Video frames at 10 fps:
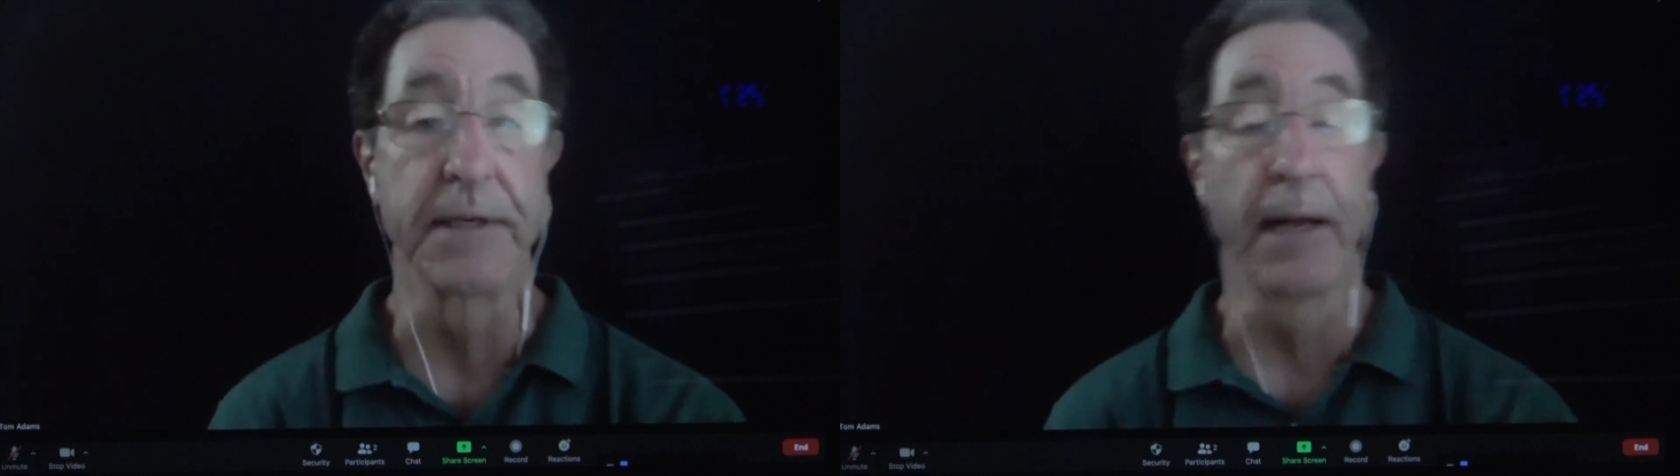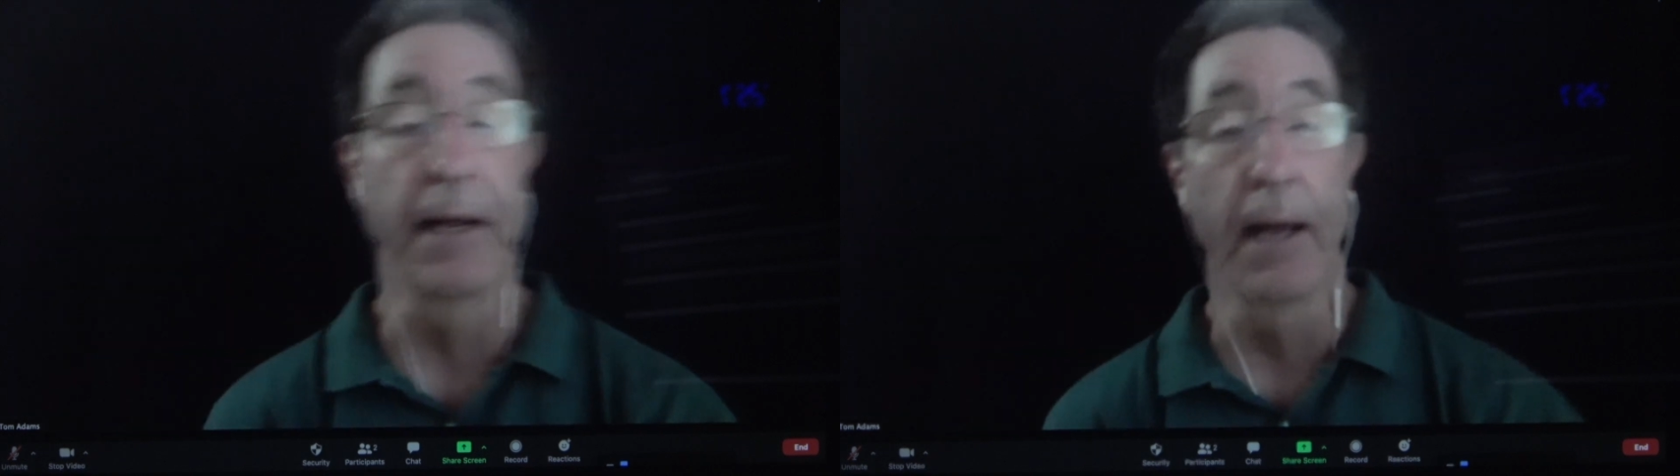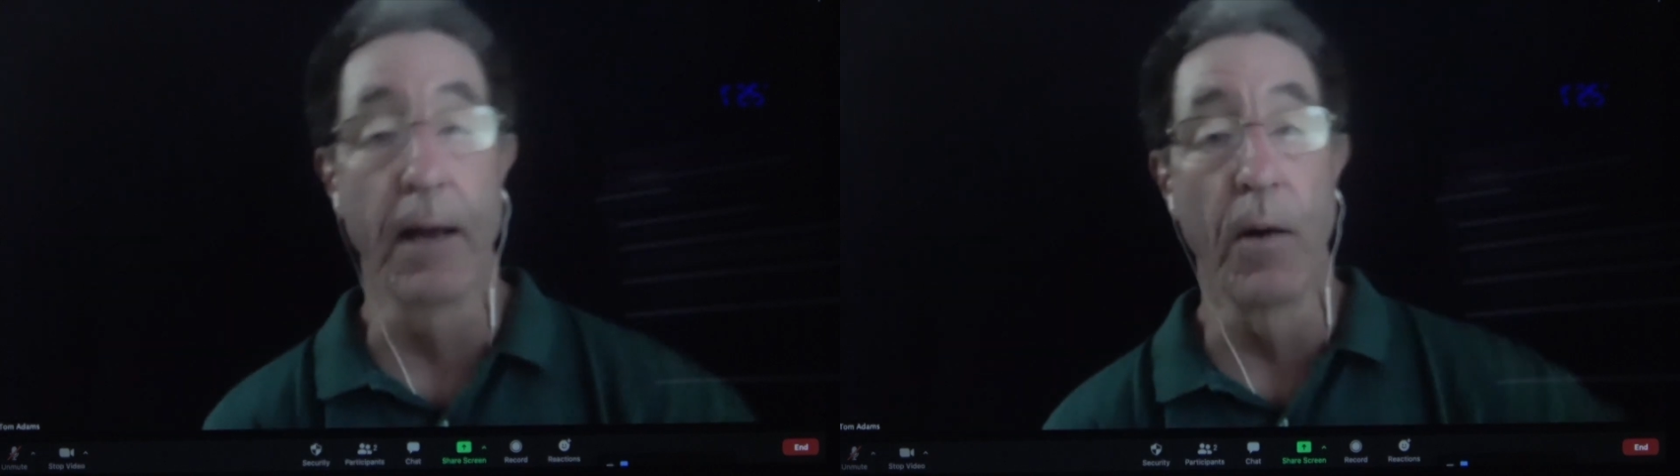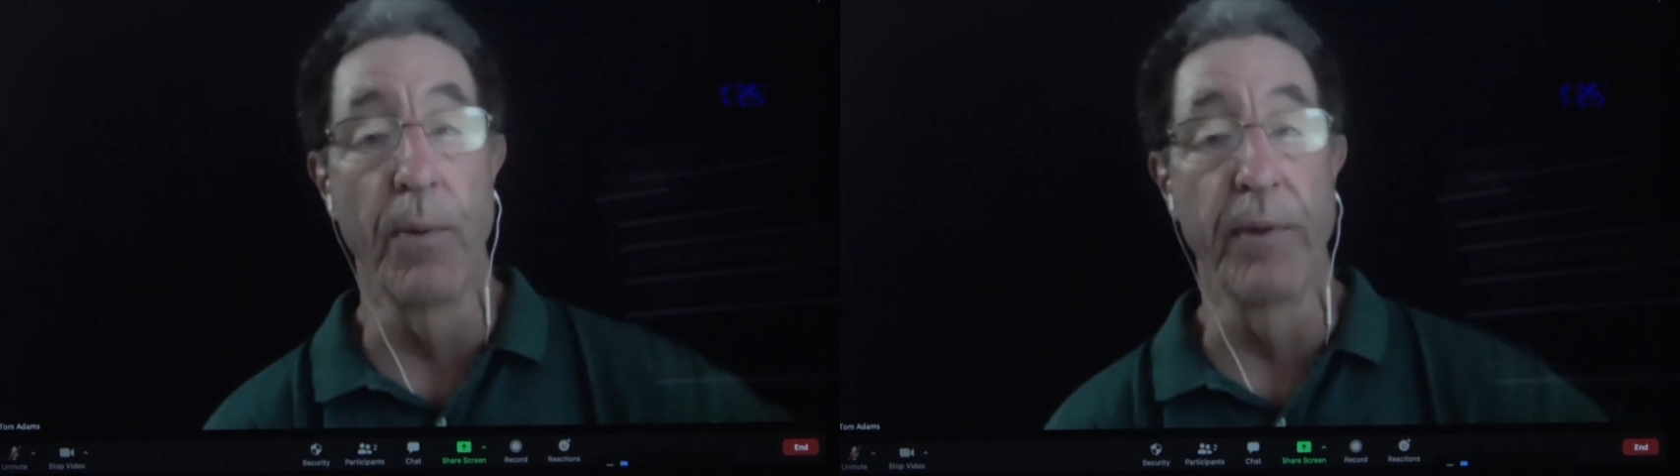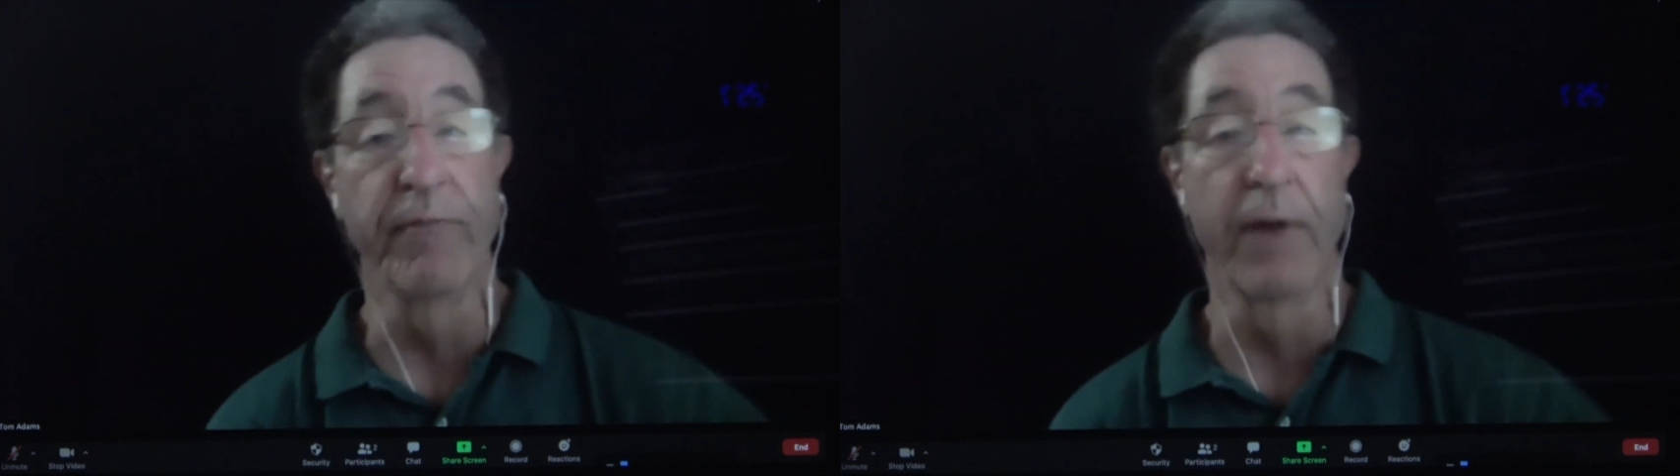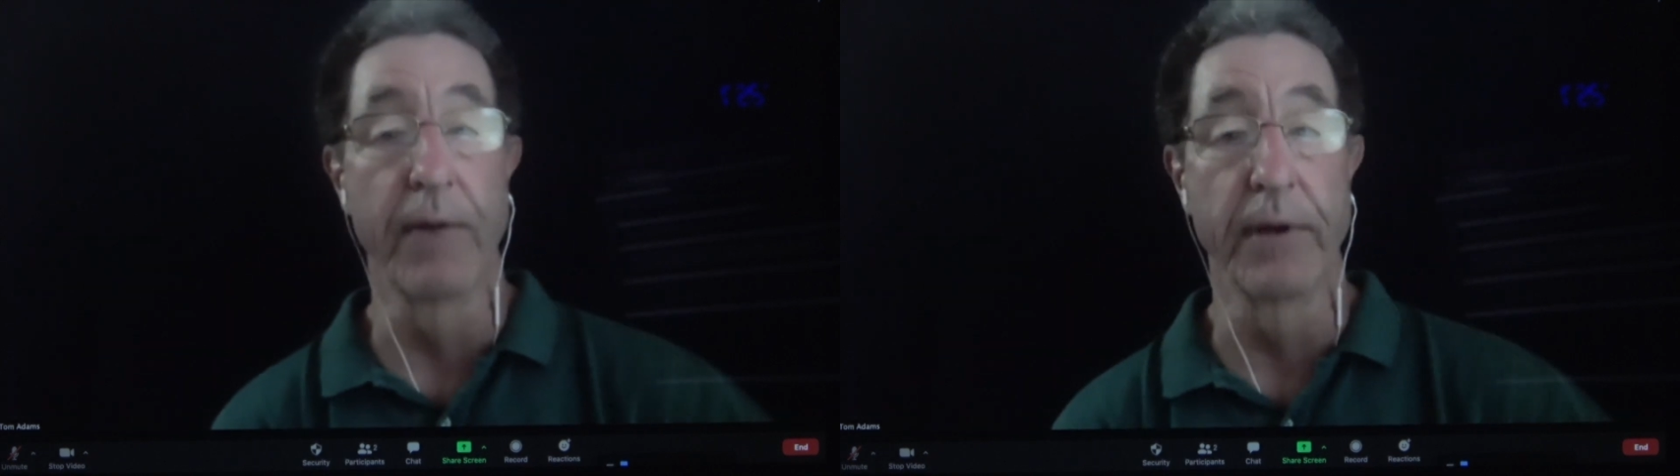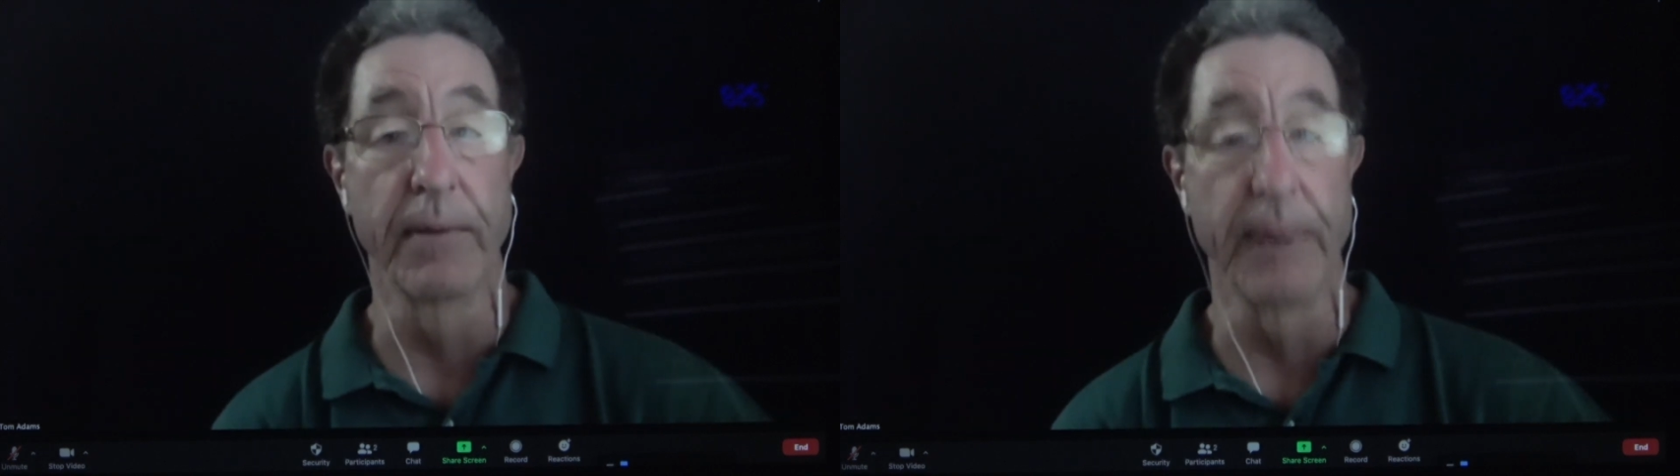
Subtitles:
I hope we've covered them,